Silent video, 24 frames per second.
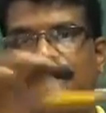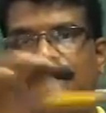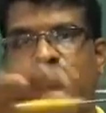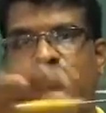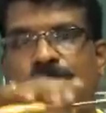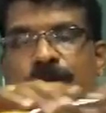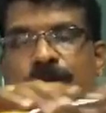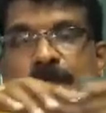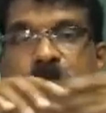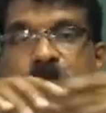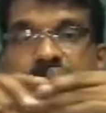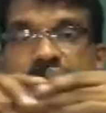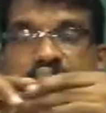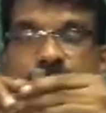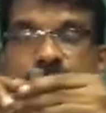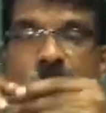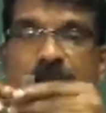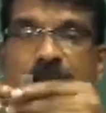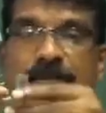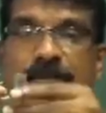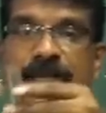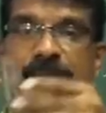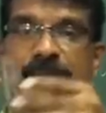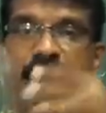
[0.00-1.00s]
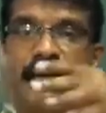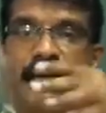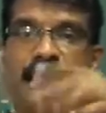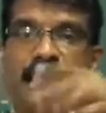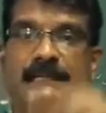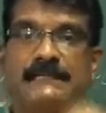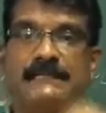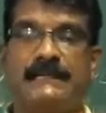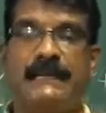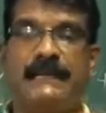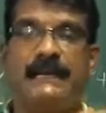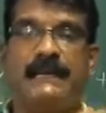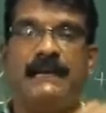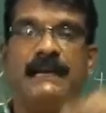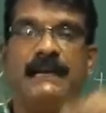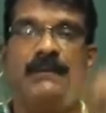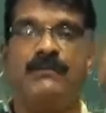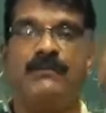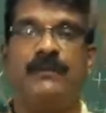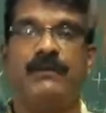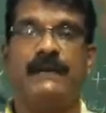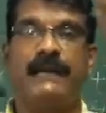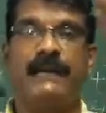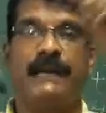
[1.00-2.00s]
So from this what we can
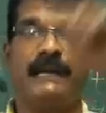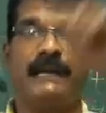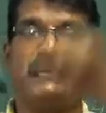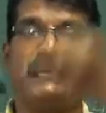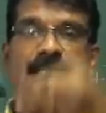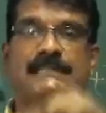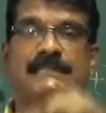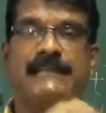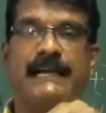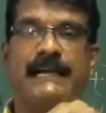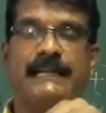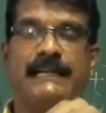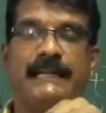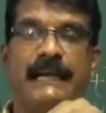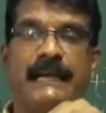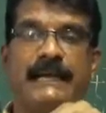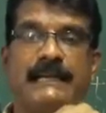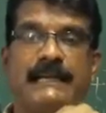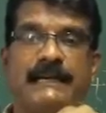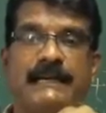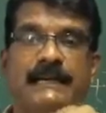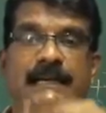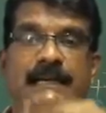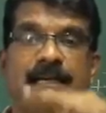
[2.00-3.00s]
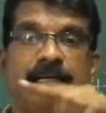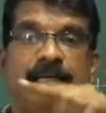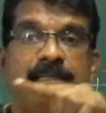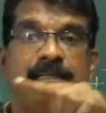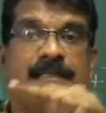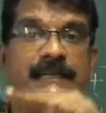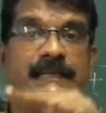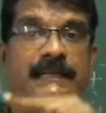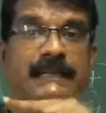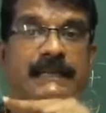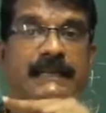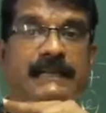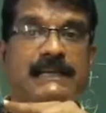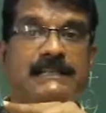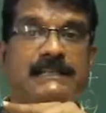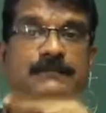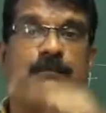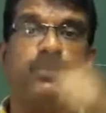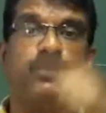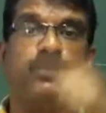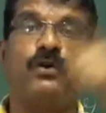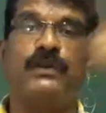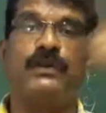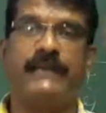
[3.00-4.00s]
understand? We can understand that zinc is
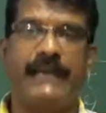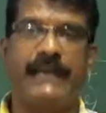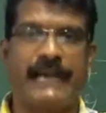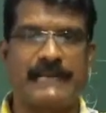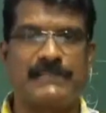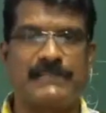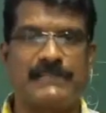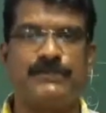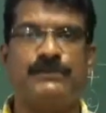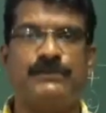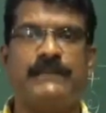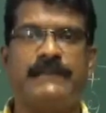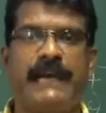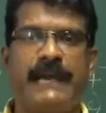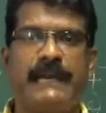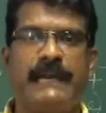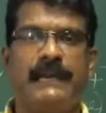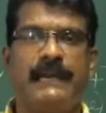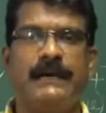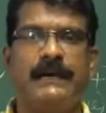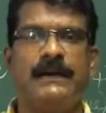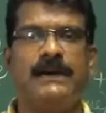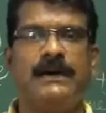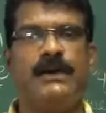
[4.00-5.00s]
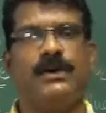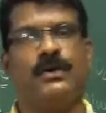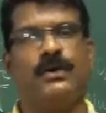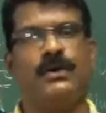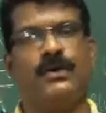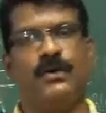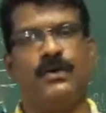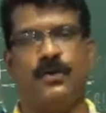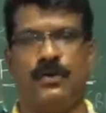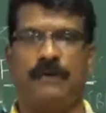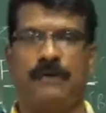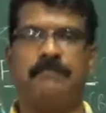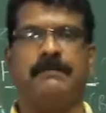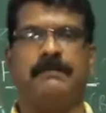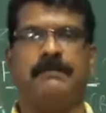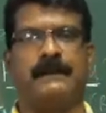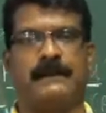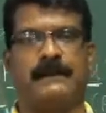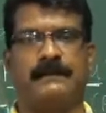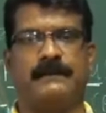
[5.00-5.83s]
more reactive than copper.